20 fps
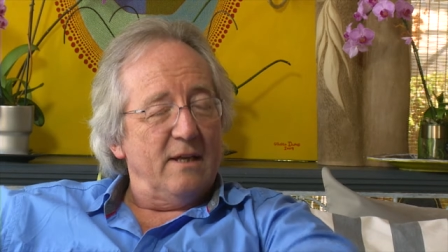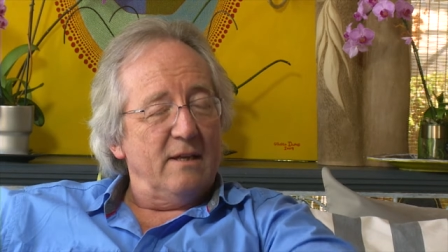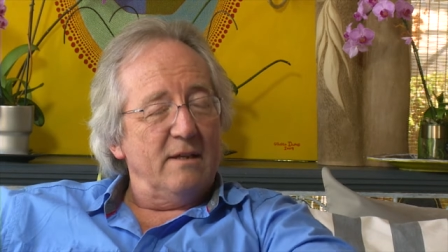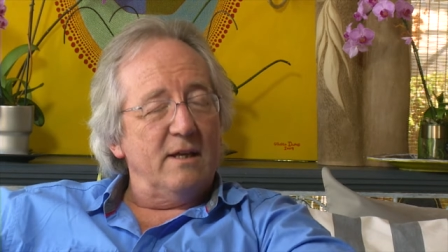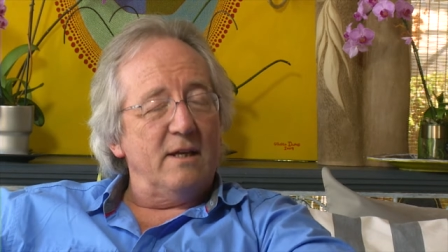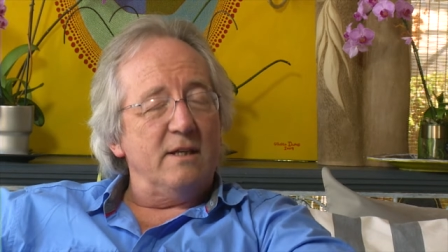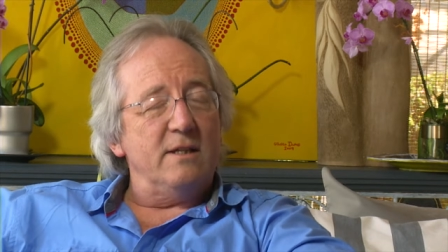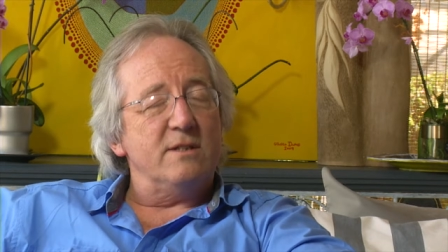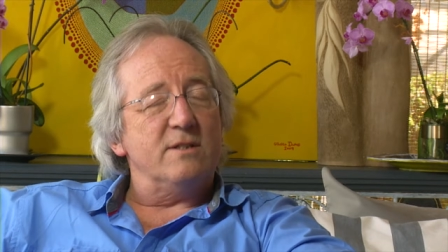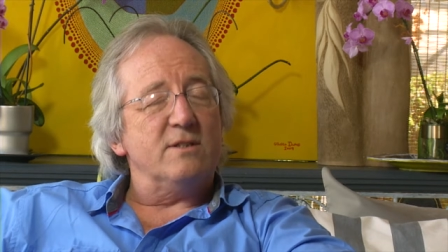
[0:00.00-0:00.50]

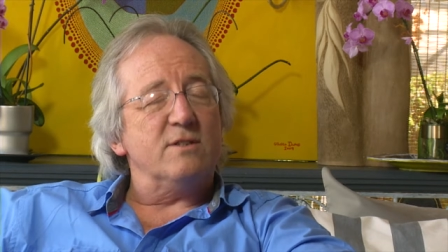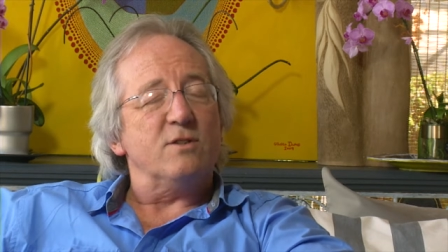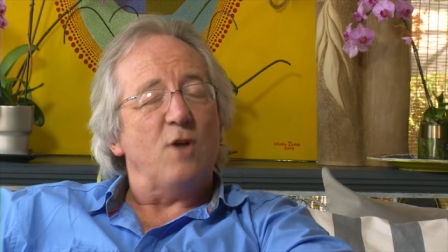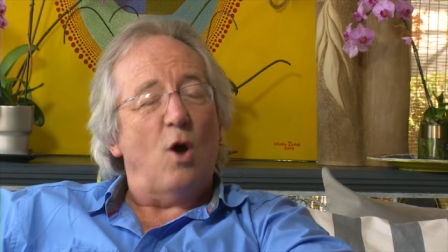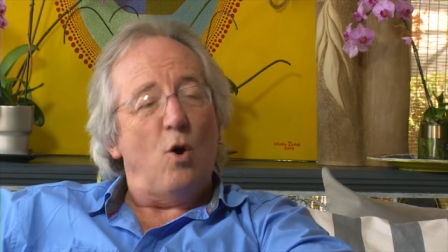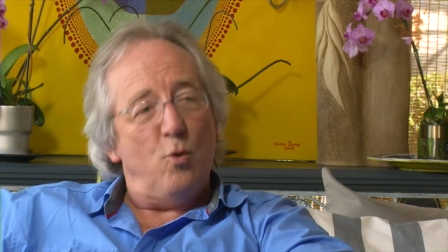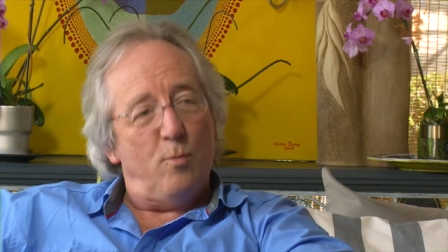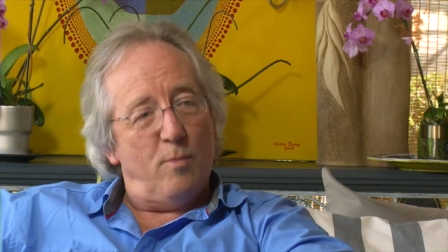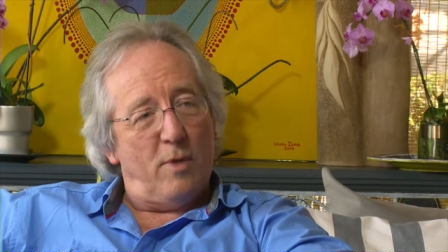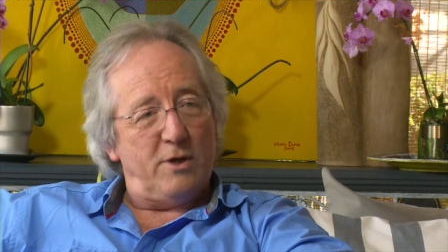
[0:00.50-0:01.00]
that is
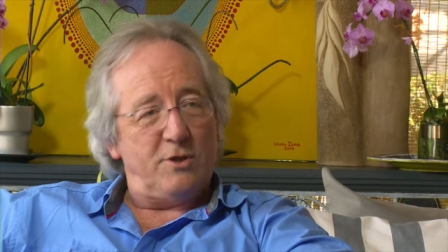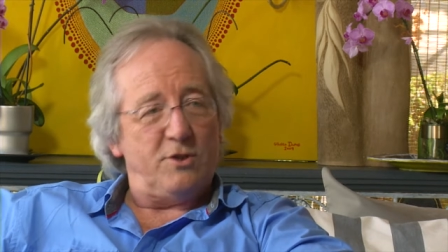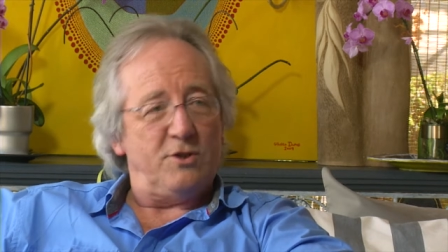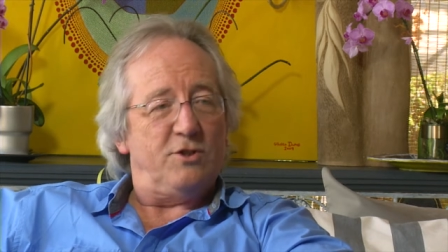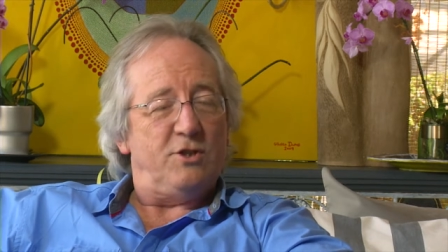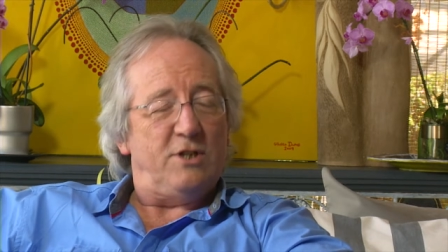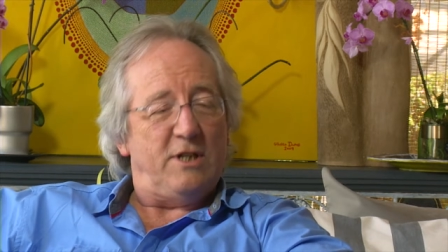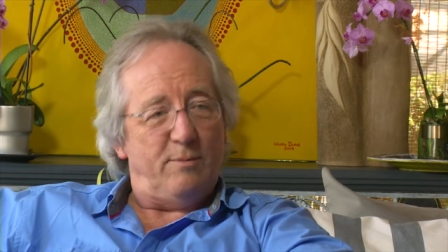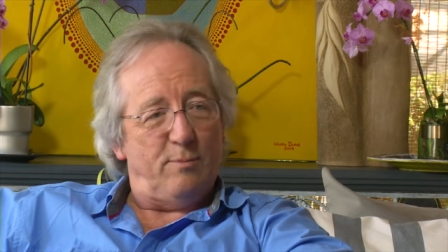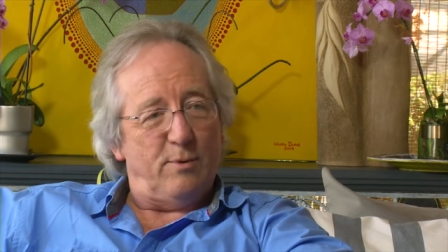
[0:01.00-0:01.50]
so much
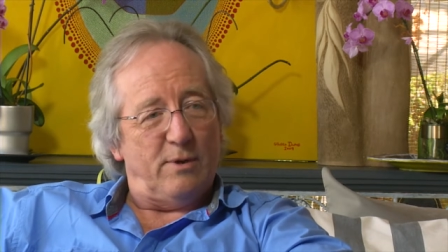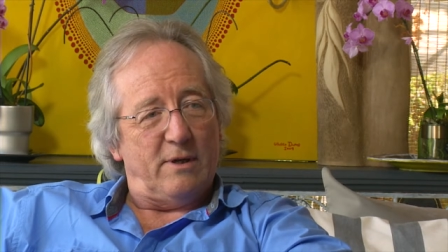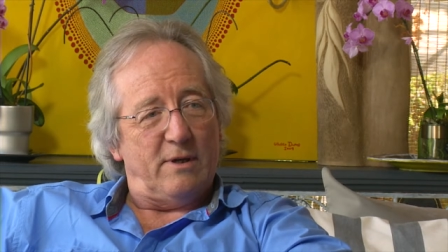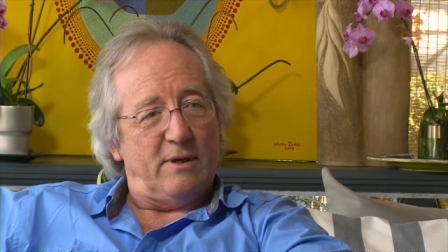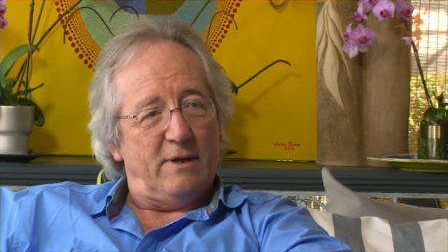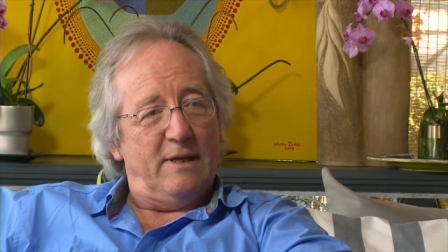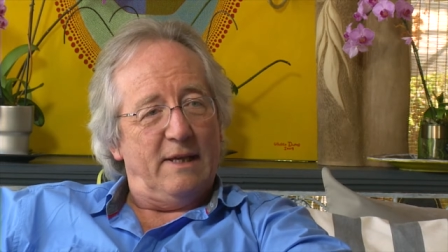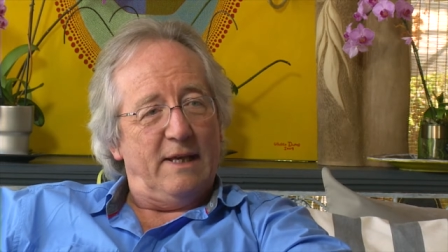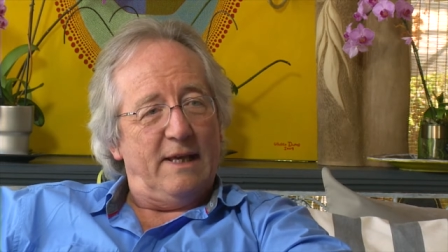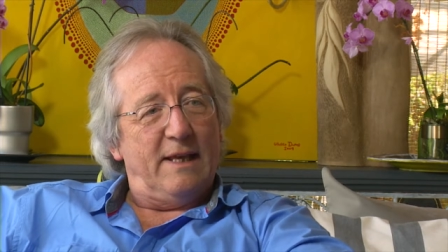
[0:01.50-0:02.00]
cheaper
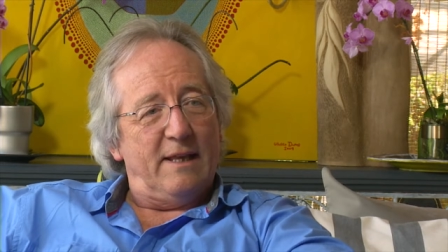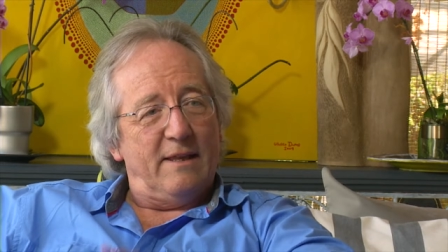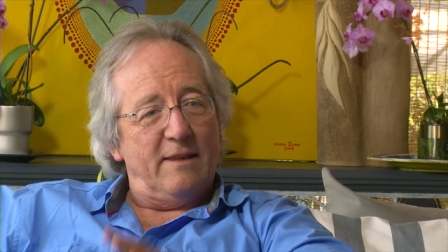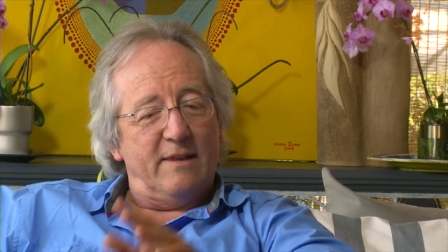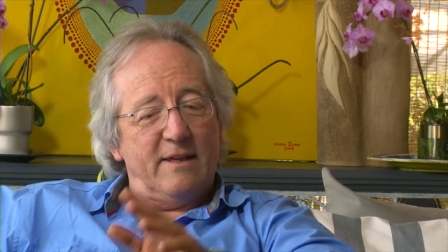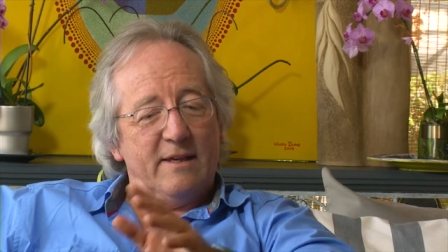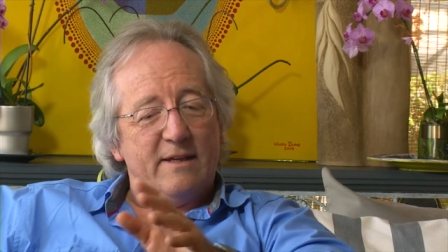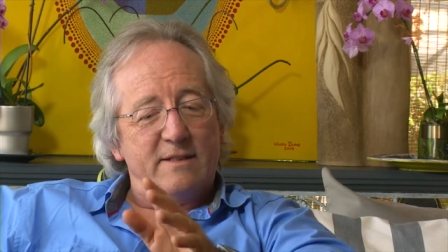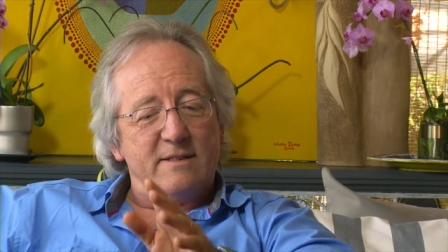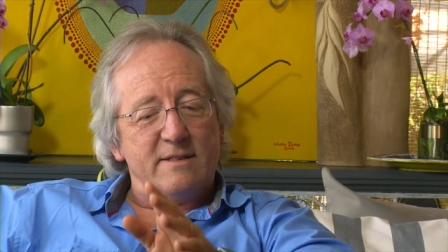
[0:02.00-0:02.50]

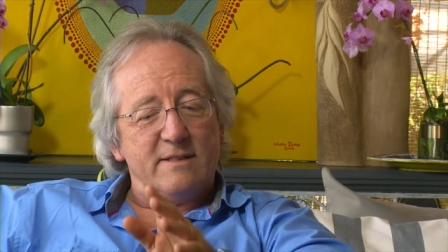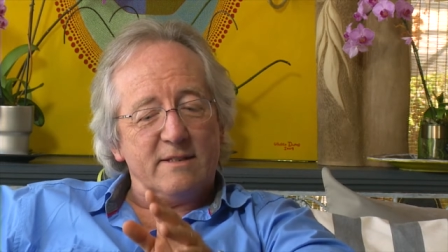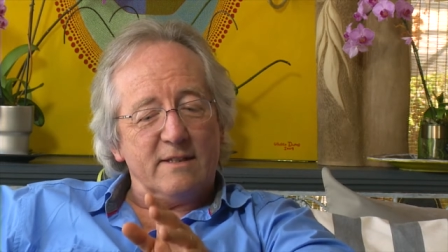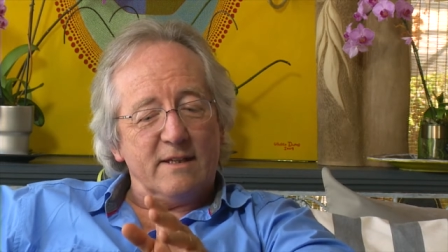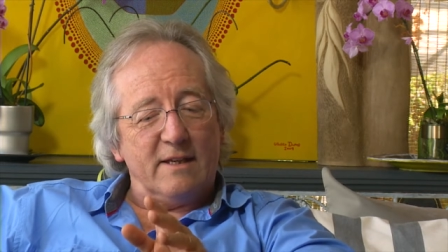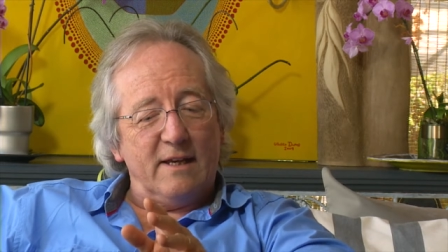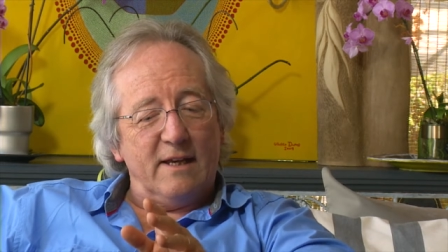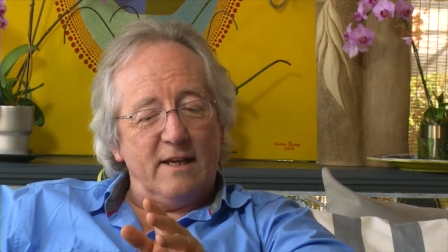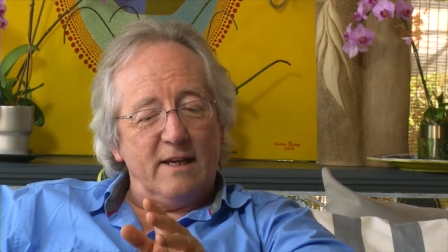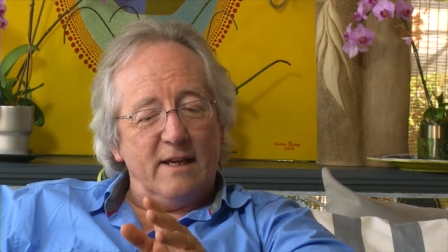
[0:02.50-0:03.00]
that
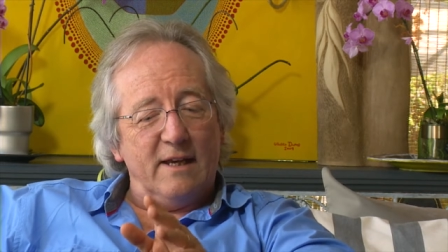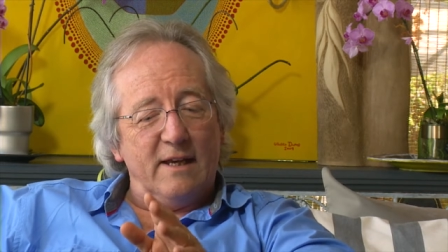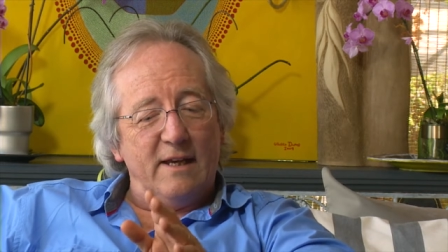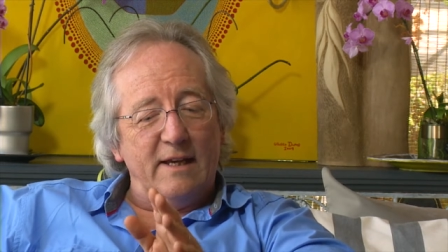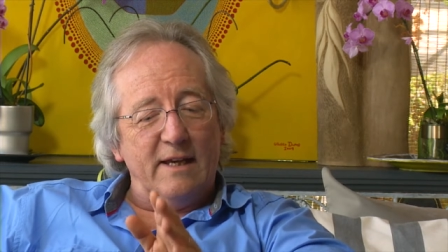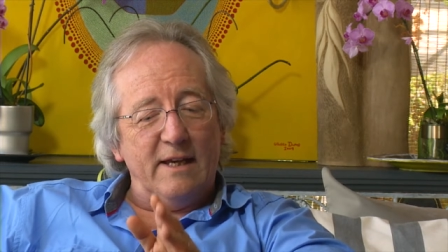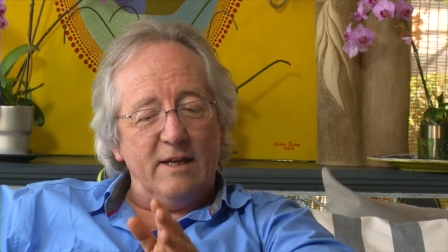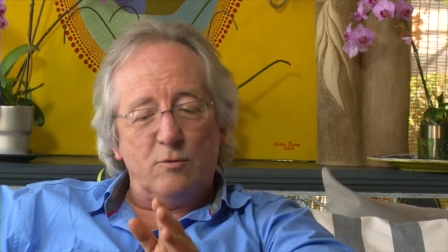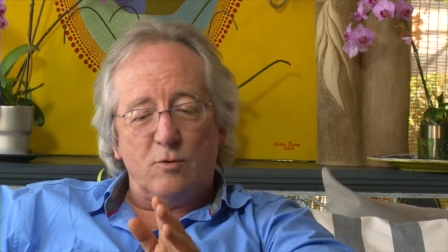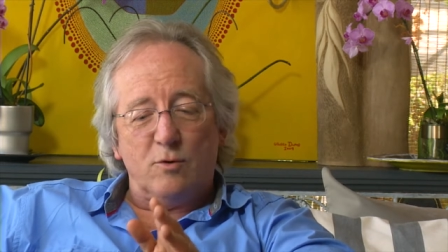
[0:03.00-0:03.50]

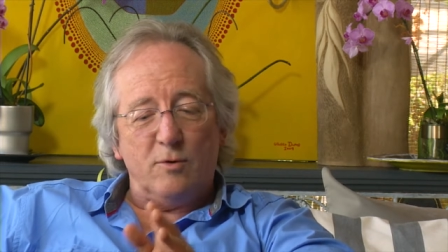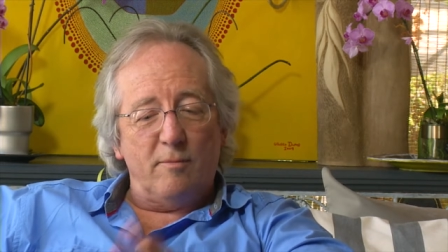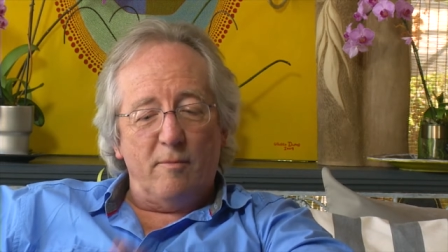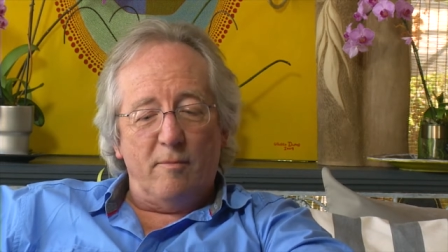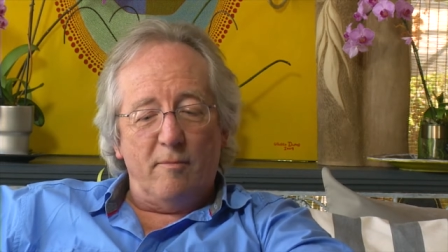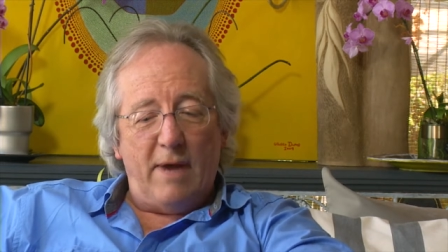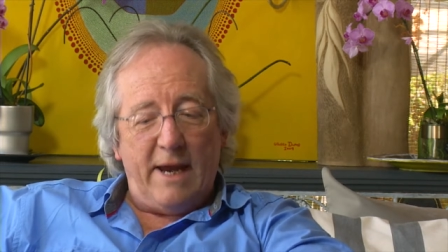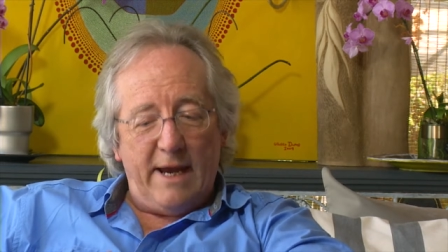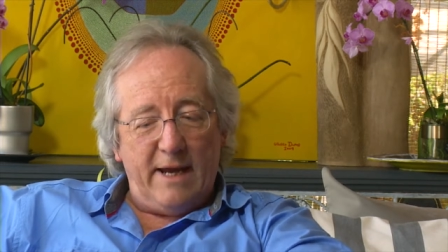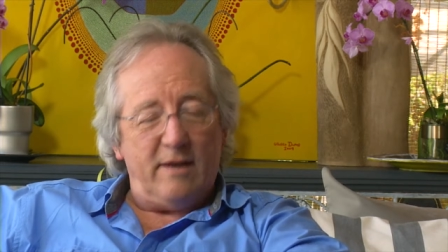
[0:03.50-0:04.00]
it would
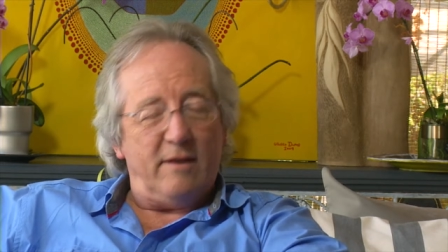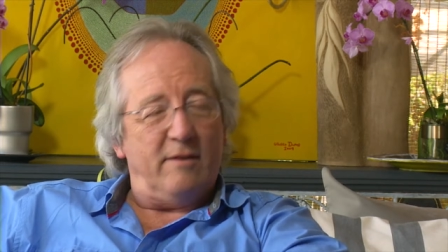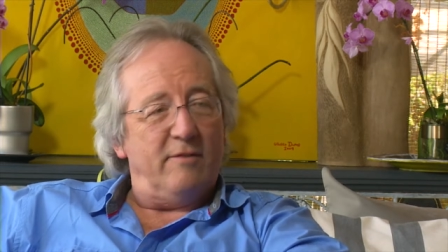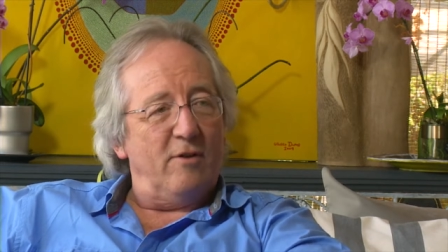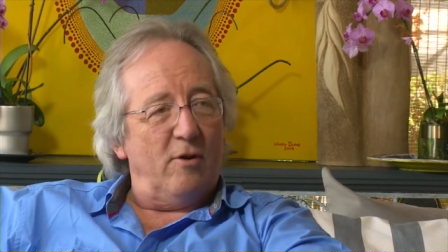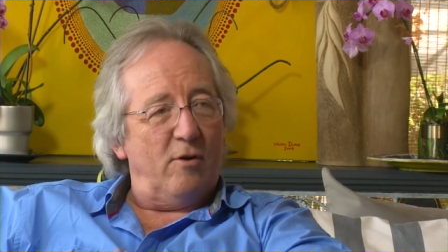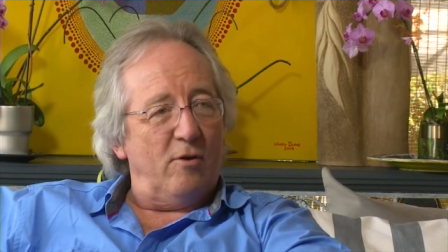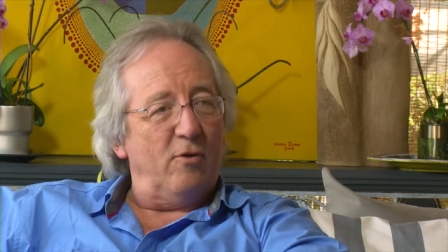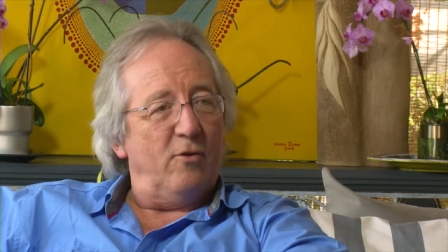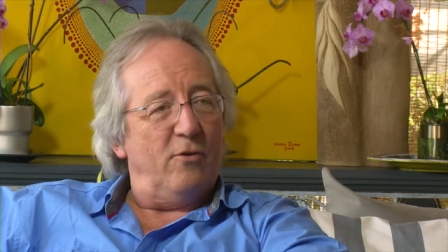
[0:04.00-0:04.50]
make
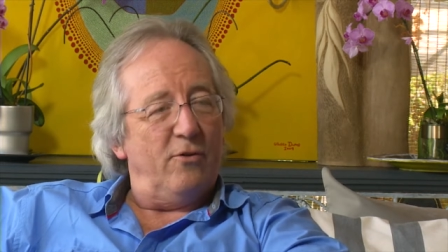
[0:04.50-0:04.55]
the whole